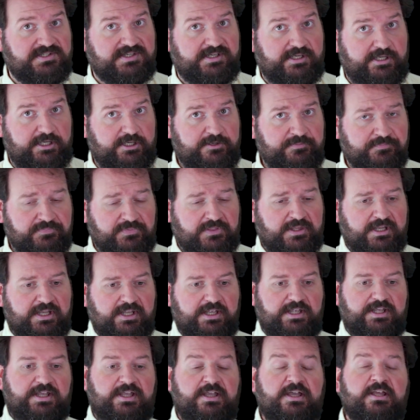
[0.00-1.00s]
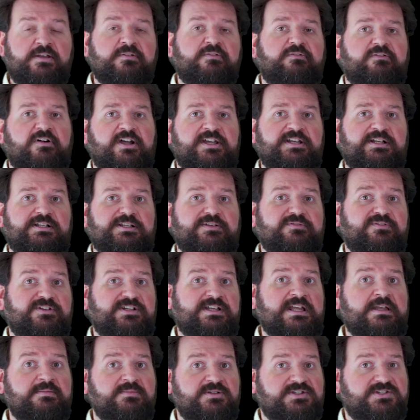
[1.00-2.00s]
say, and finally the
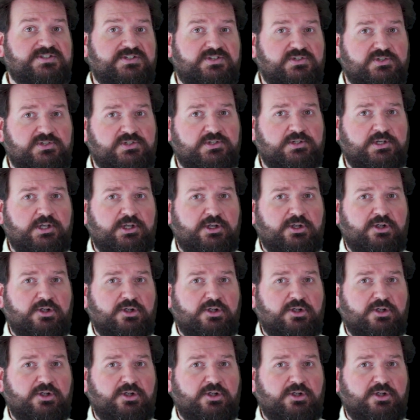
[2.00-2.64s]
Nemesis,